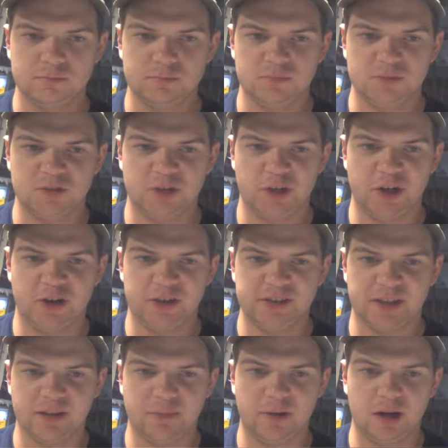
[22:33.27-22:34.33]
So here he is
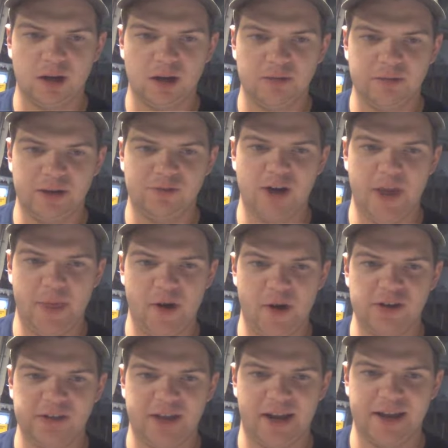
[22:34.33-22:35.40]
on the ball. And right there,
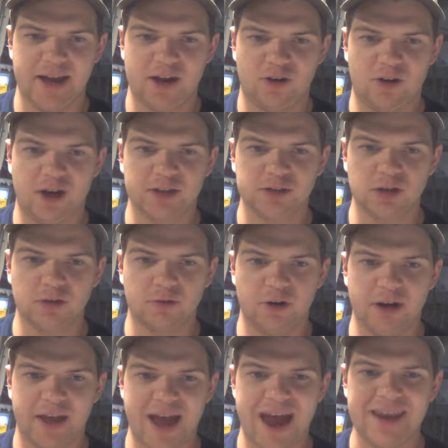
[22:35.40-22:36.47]
he just kind of got crossed over.
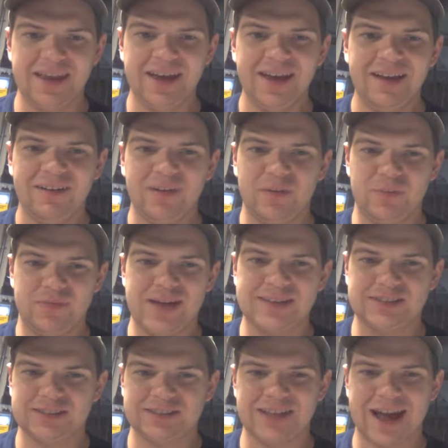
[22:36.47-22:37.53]
Again, that's
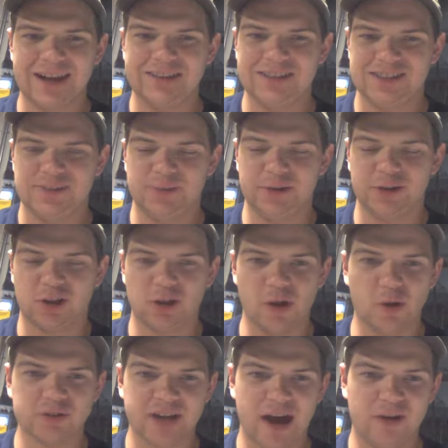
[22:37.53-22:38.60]
just not a disciplined
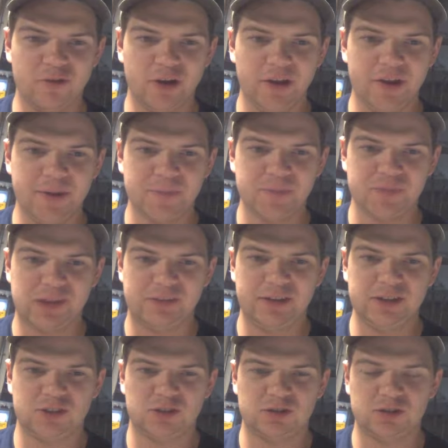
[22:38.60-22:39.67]
closeout, really. If
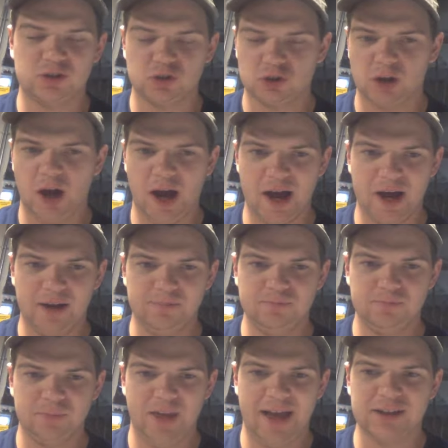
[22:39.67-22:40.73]
he's
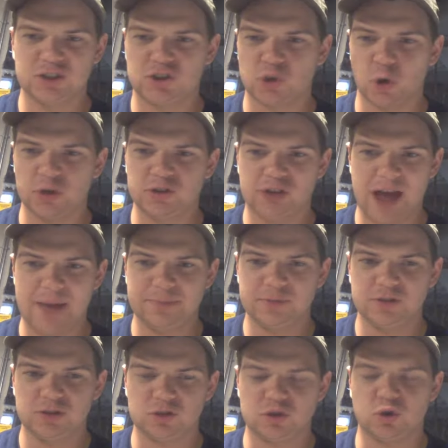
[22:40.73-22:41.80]
has short
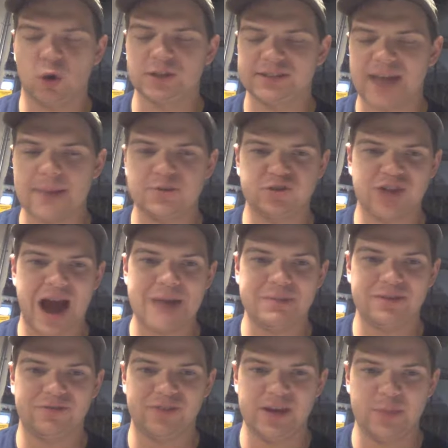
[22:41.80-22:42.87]
steps,
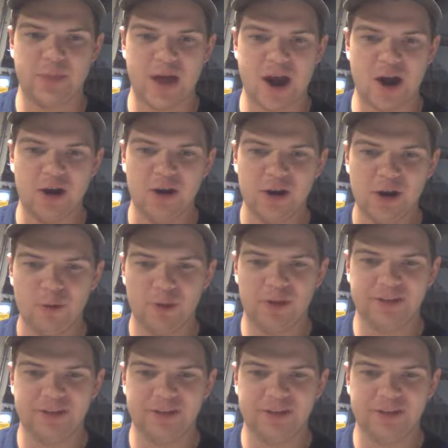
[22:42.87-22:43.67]
choppy feet there with his